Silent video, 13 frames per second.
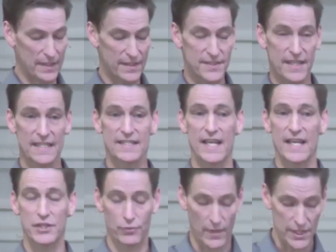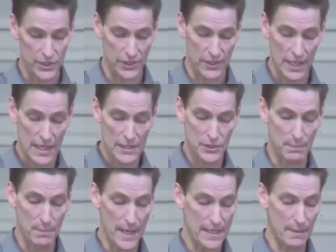this exaggeration, to
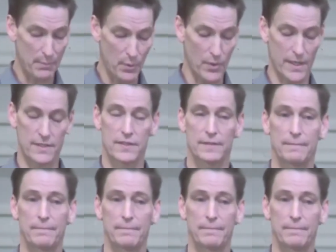make a point.